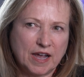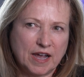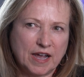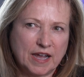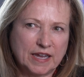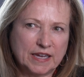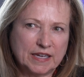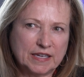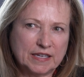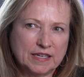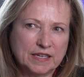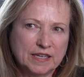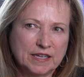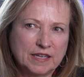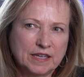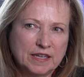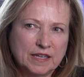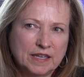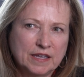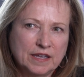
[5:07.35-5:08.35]
I
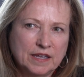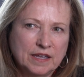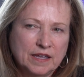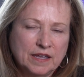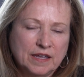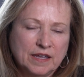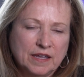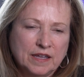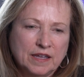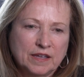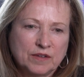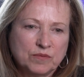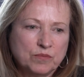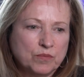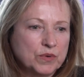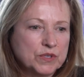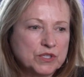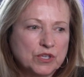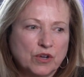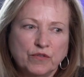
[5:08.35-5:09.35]

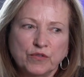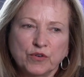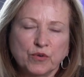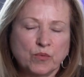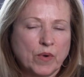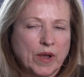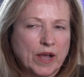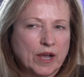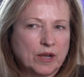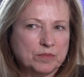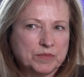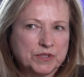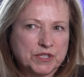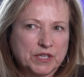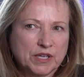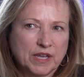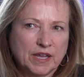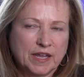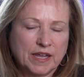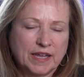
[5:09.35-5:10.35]
was overwhelmed,
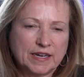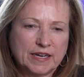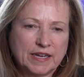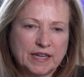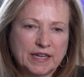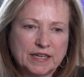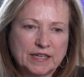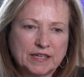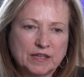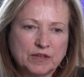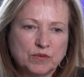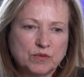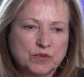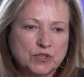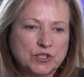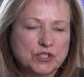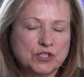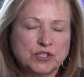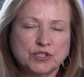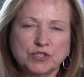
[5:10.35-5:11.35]
and I
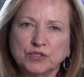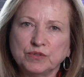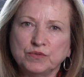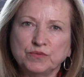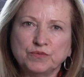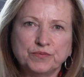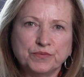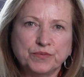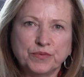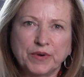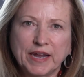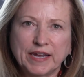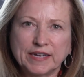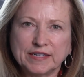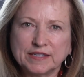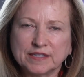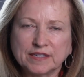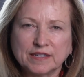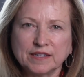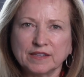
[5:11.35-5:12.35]

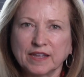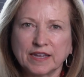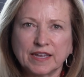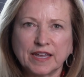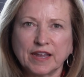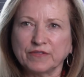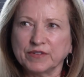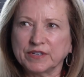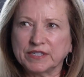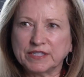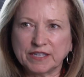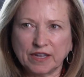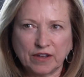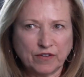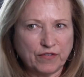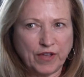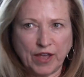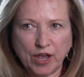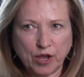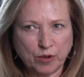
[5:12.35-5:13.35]
read like every
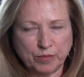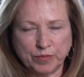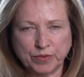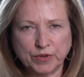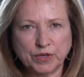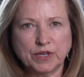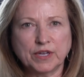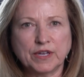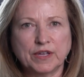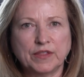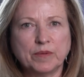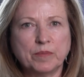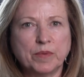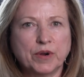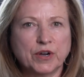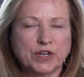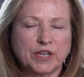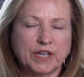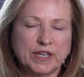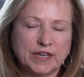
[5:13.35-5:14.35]
self-help book on the
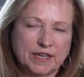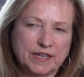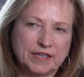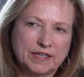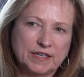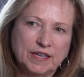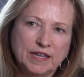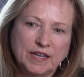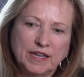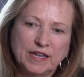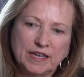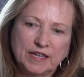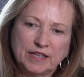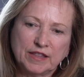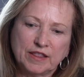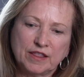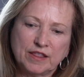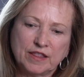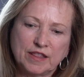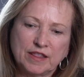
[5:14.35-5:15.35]
market, and
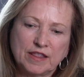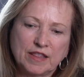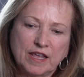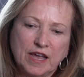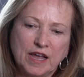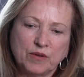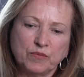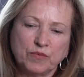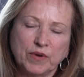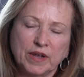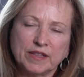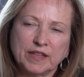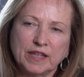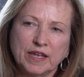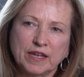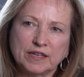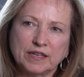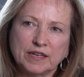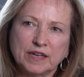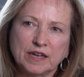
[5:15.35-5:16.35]
I read
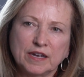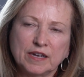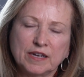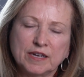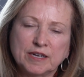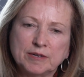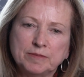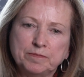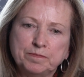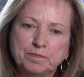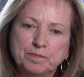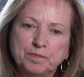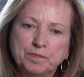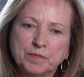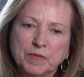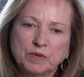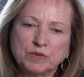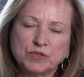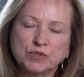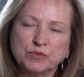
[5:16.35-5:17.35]
that
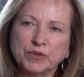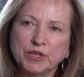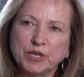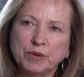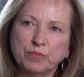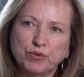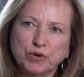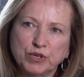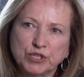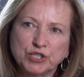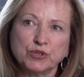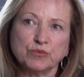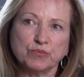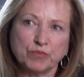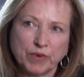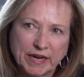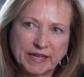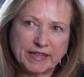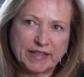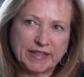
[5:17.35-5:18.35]
it was really important to
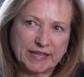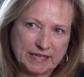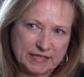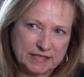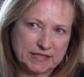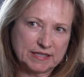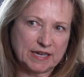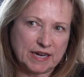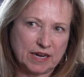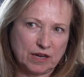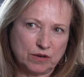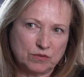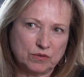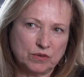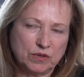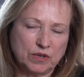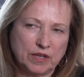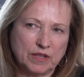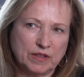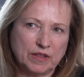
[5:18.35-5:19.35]
write things down,
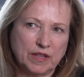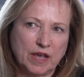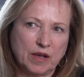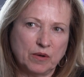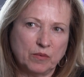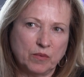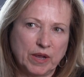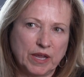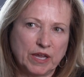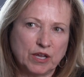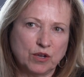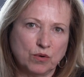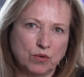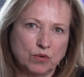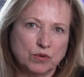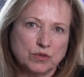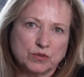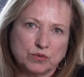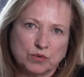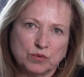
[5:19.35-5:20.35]
and that way
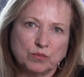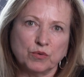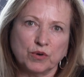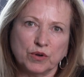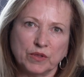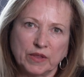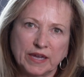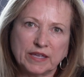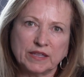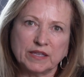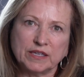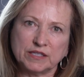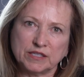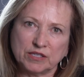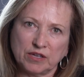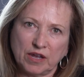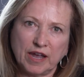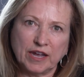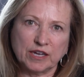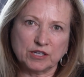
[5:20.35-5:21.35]
goals were more likely
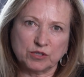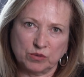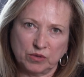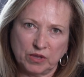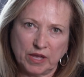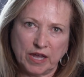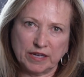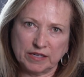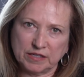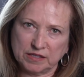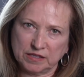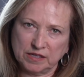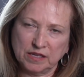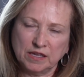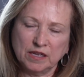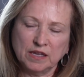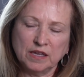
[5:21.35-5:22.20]
to actualize.